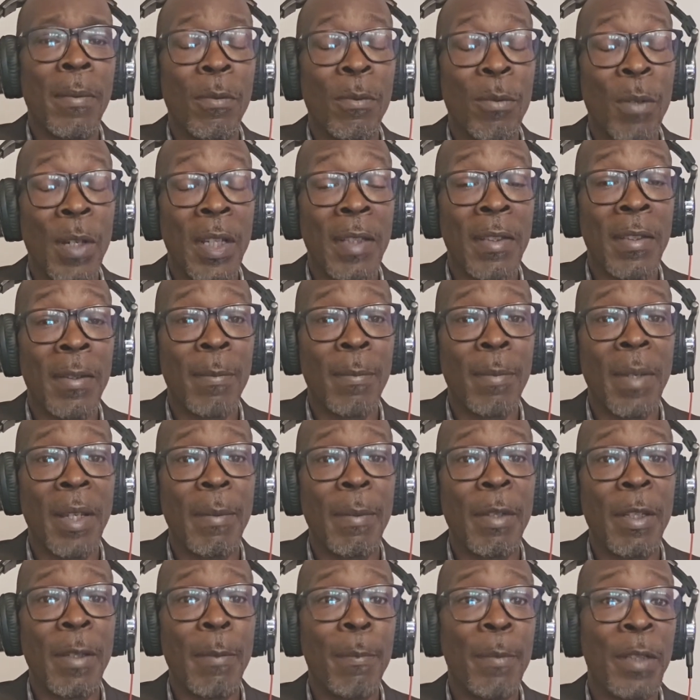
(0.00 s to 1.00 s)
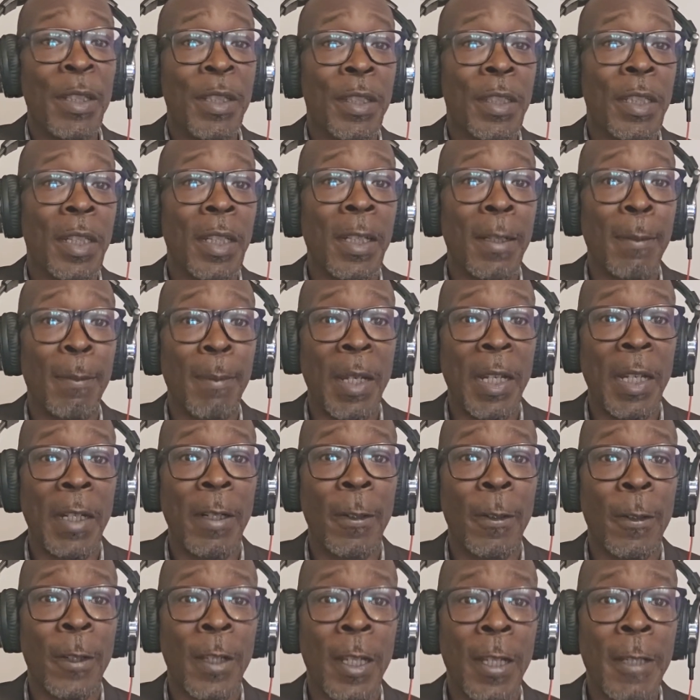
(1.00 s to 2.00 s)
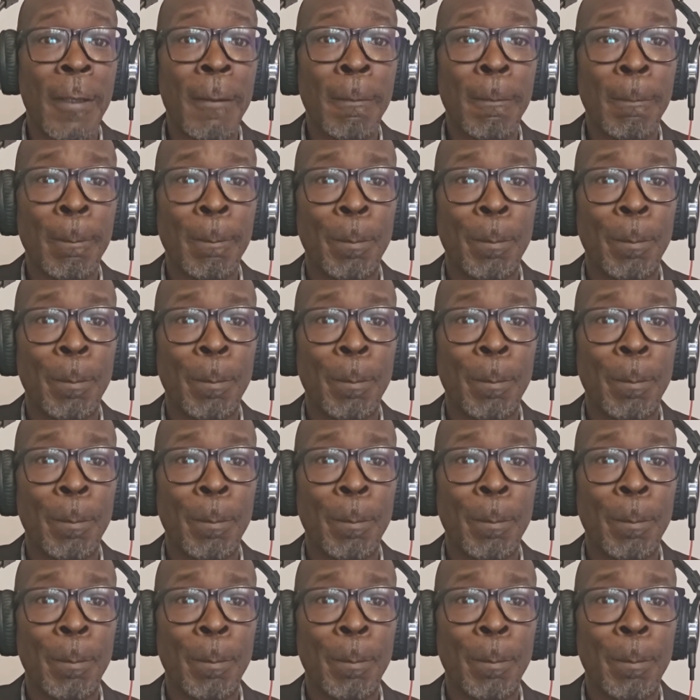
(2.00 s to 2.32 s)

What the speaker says: rest is maybe machine made. Okay.